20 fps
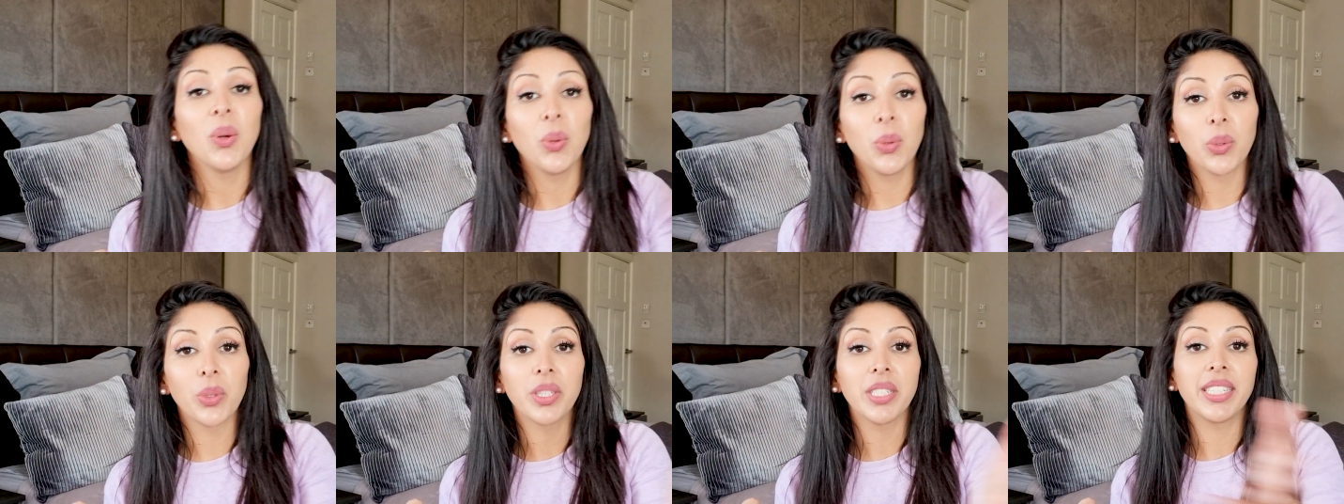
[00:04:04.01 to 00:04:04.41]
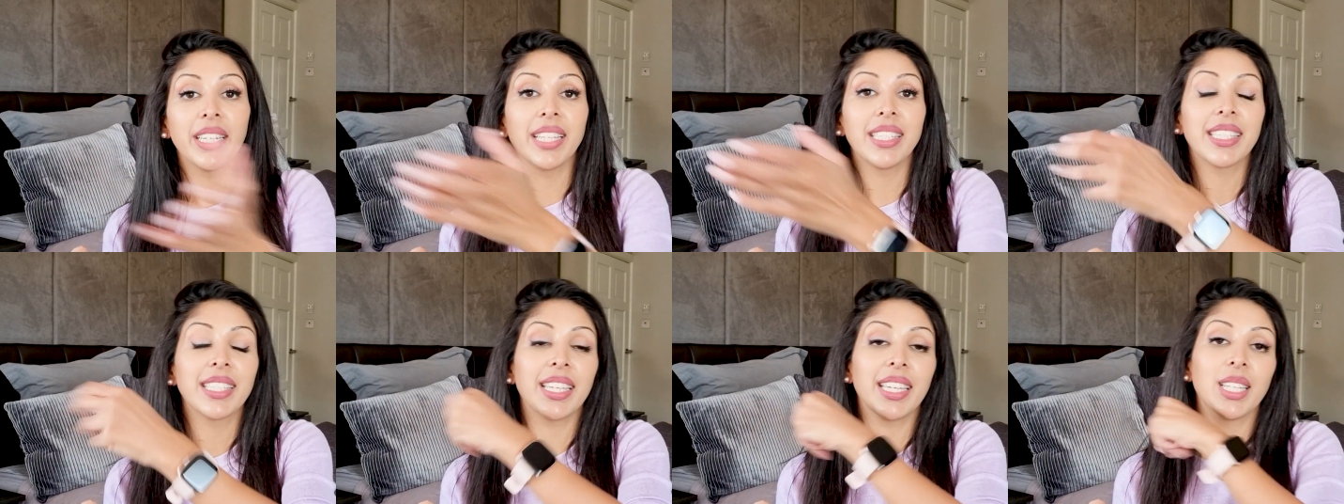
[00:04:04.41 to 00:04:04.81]
all the
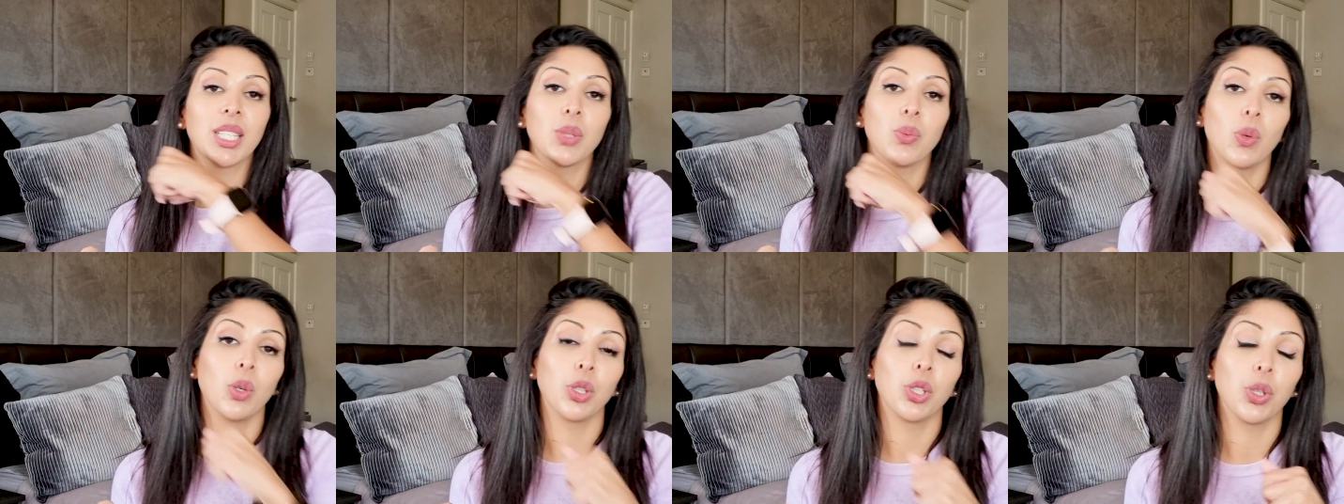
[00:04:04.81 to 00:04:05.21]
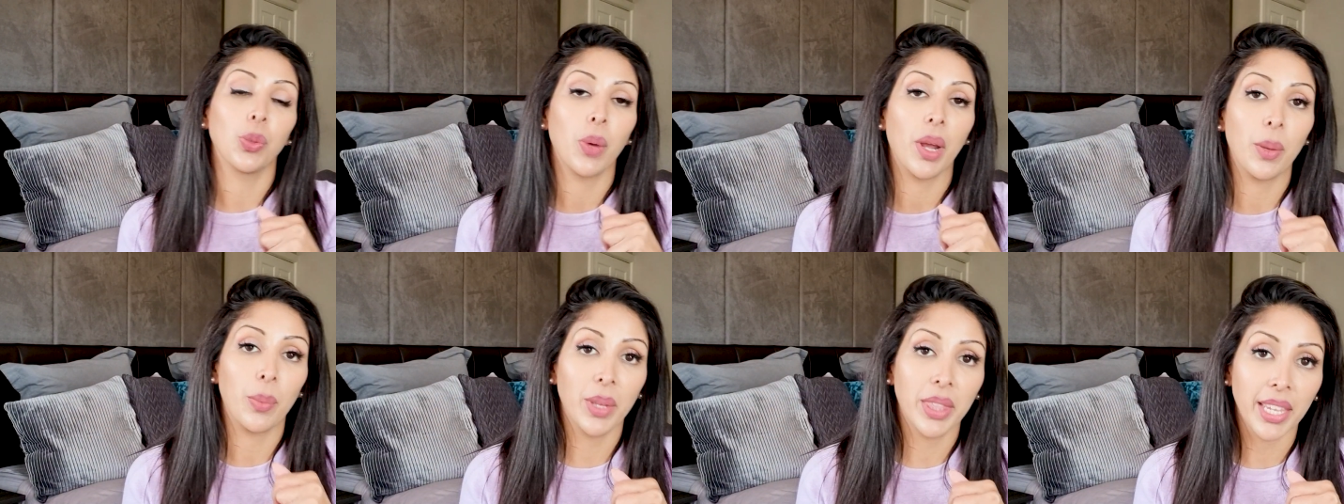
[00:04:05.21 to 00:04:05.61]
dead skins wash
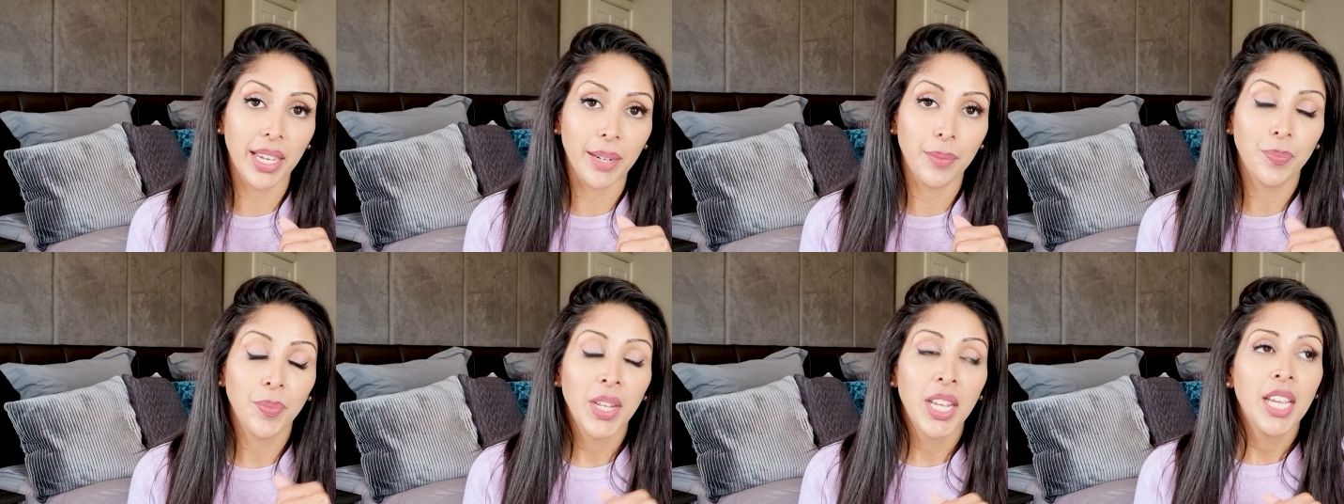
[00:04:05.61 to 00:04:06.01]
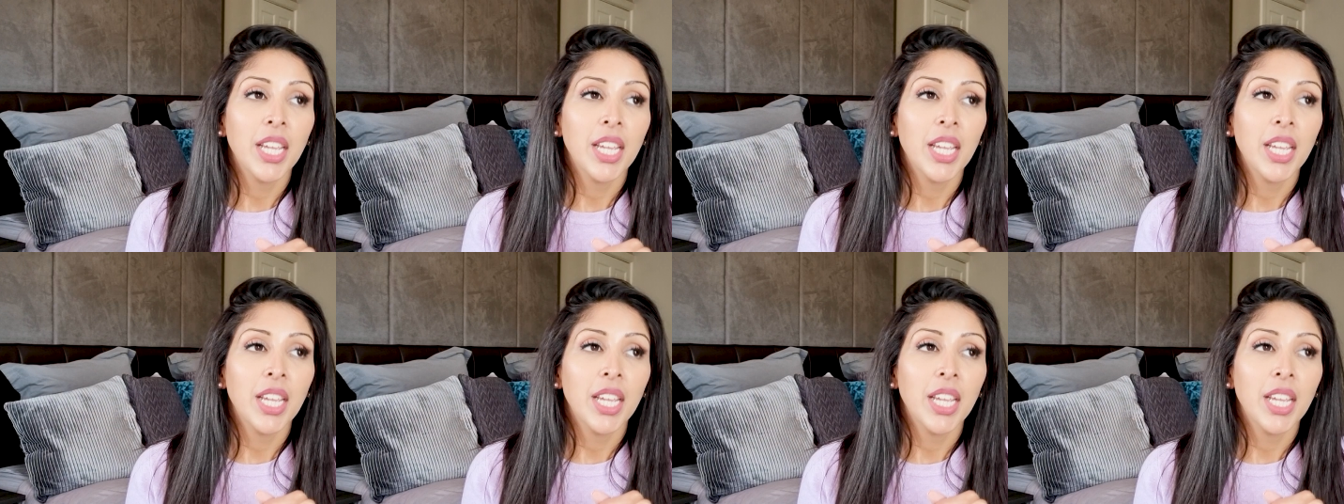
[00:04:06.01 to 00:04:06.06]
away with it.